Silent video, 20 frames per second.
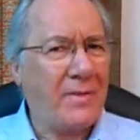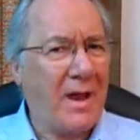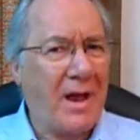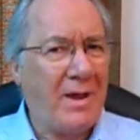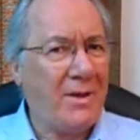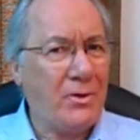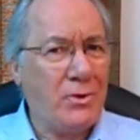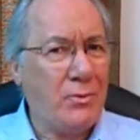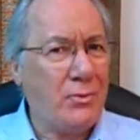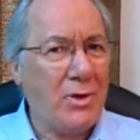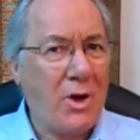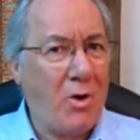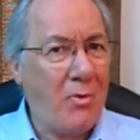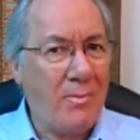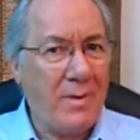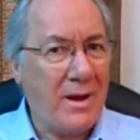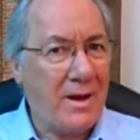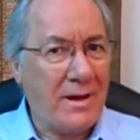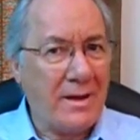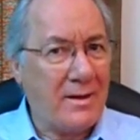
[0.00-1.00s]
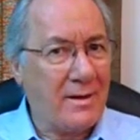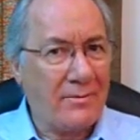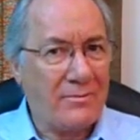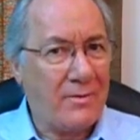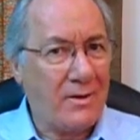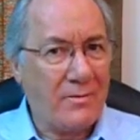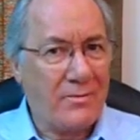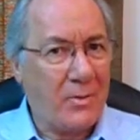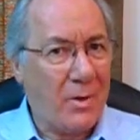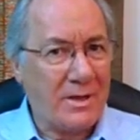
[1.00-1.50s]
you know me, if
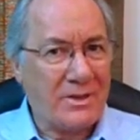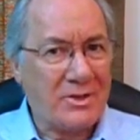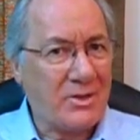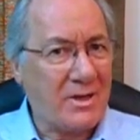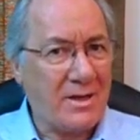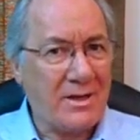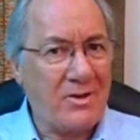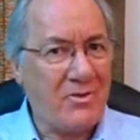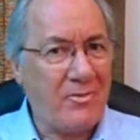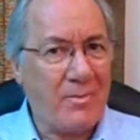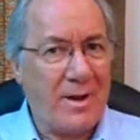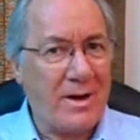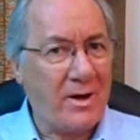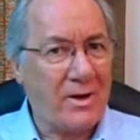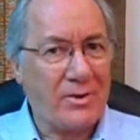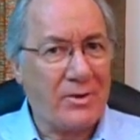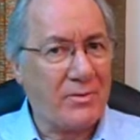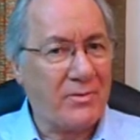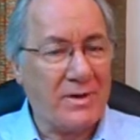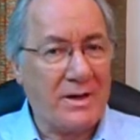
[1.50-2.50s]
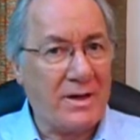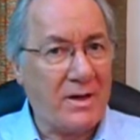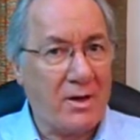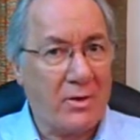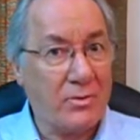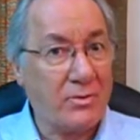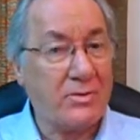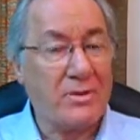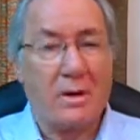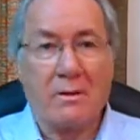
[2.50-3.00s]
you've watched any of my other
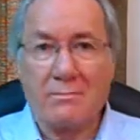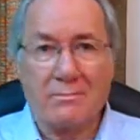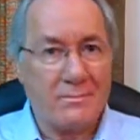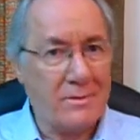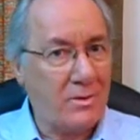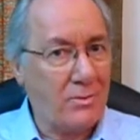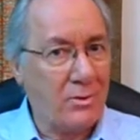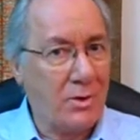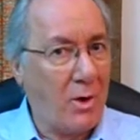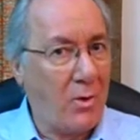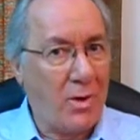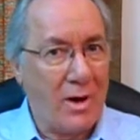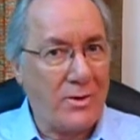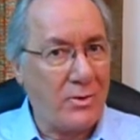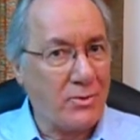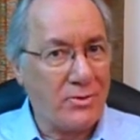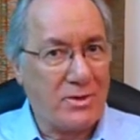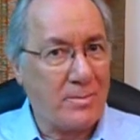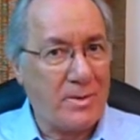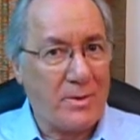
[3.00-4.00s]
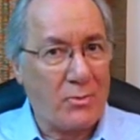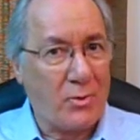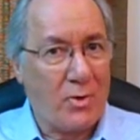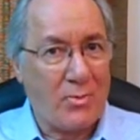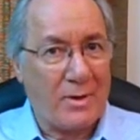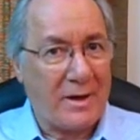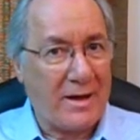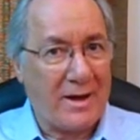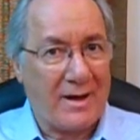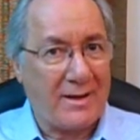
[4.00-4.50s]
videos, uh, you know I used to be
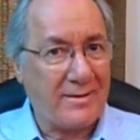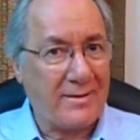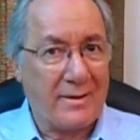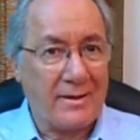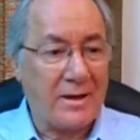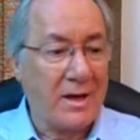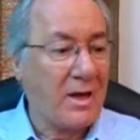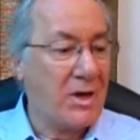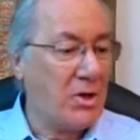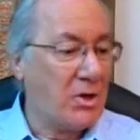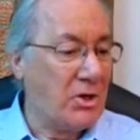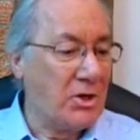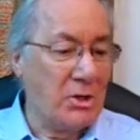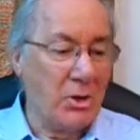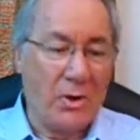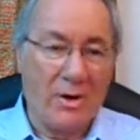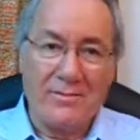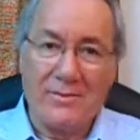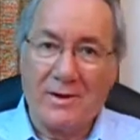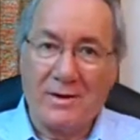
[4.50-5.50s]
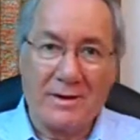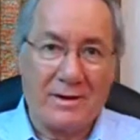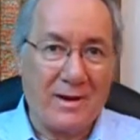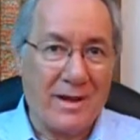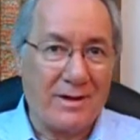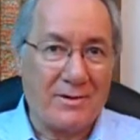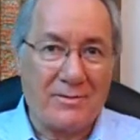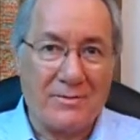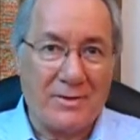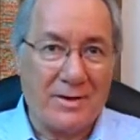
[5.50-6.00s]
Roman Catholic, you know I've done a
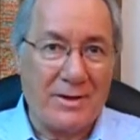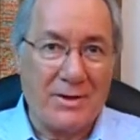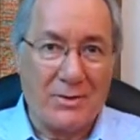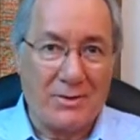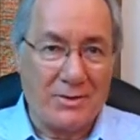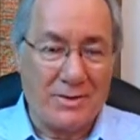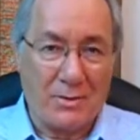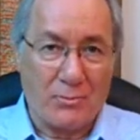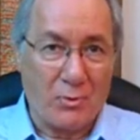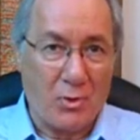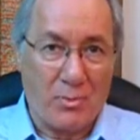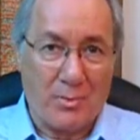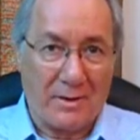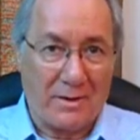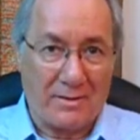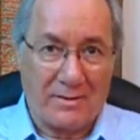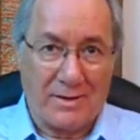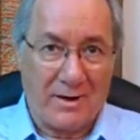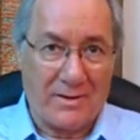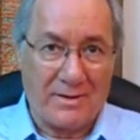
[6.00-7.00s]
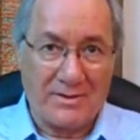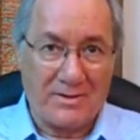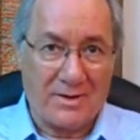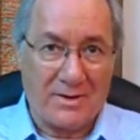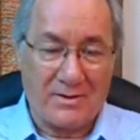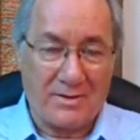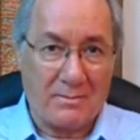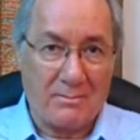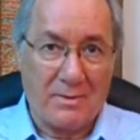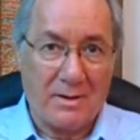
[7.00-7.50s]
lot of videos on Roman
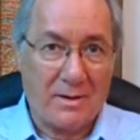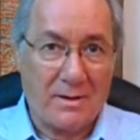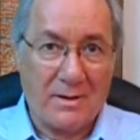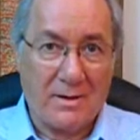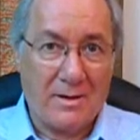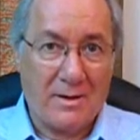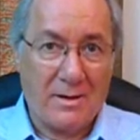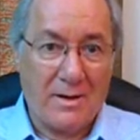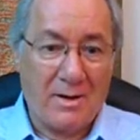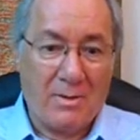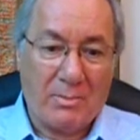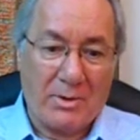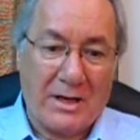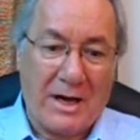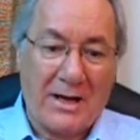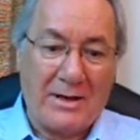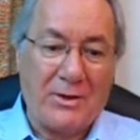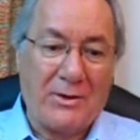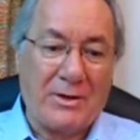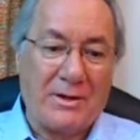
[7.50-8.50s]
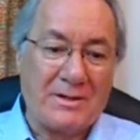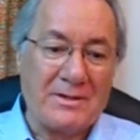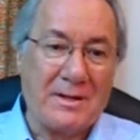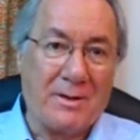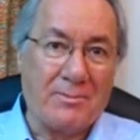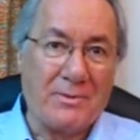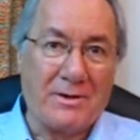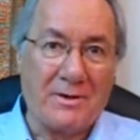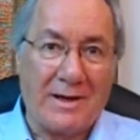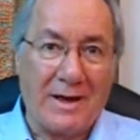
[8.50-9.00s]
Catholicism. But I look at
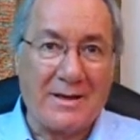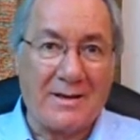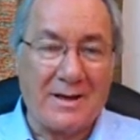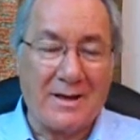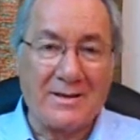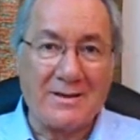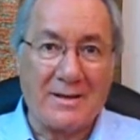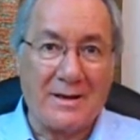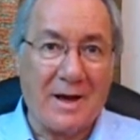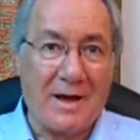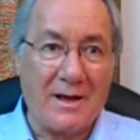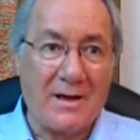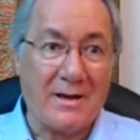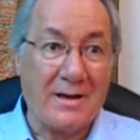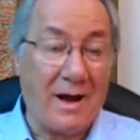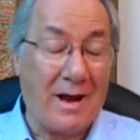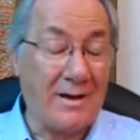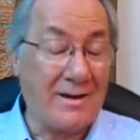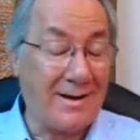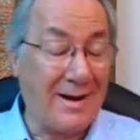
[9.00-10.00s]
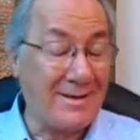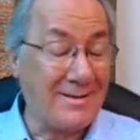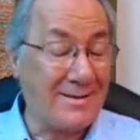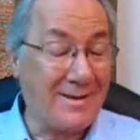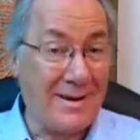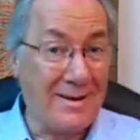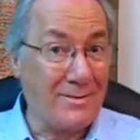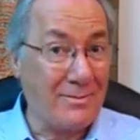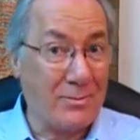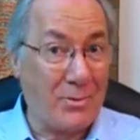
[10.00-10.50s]
something like this and I, and, and I
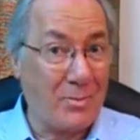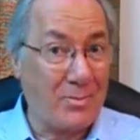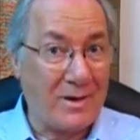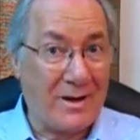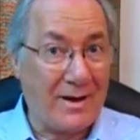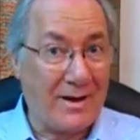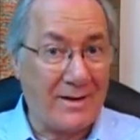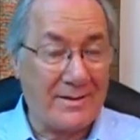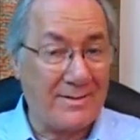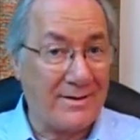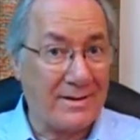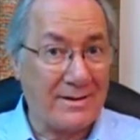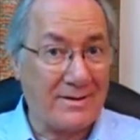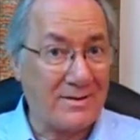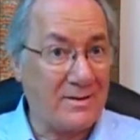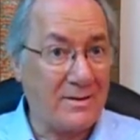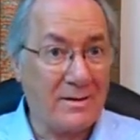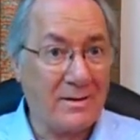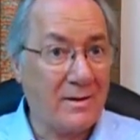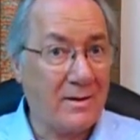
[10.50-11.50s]
say to Roman Catholics,